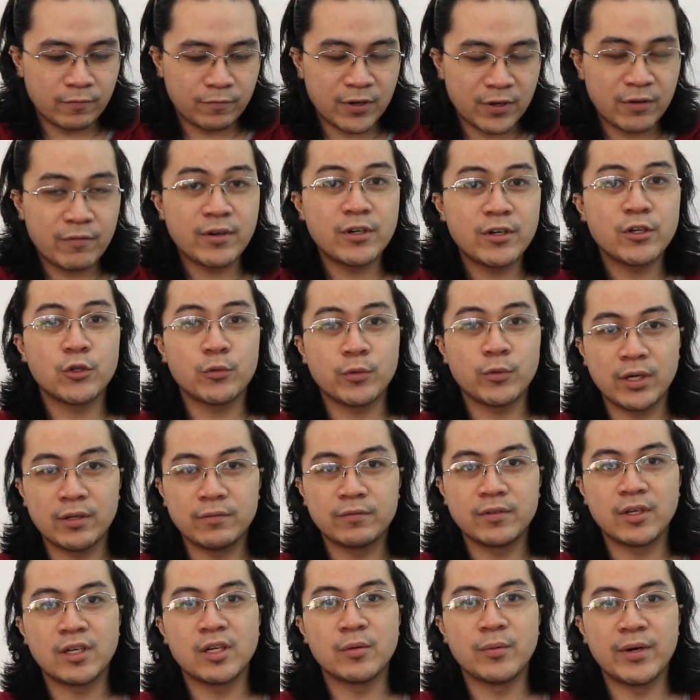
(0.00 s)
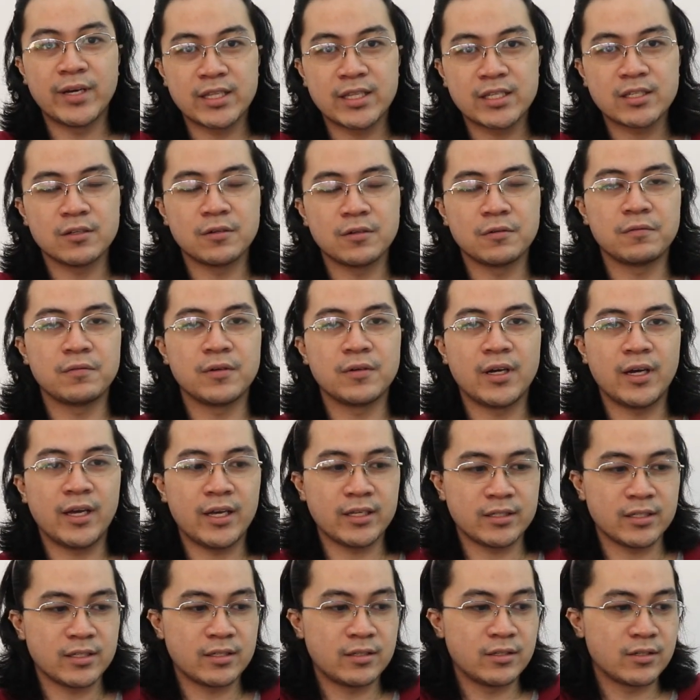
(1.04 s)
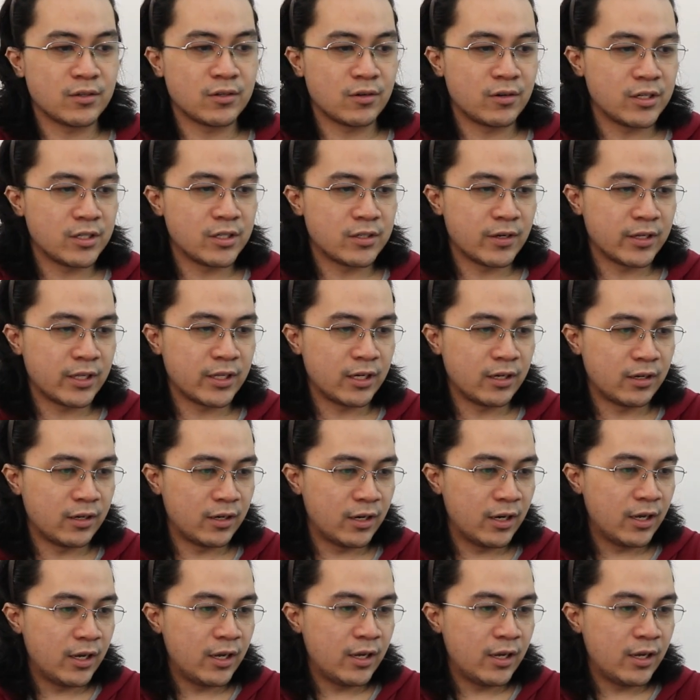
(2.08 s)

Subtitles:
512 gigabytes of SSD storage right here.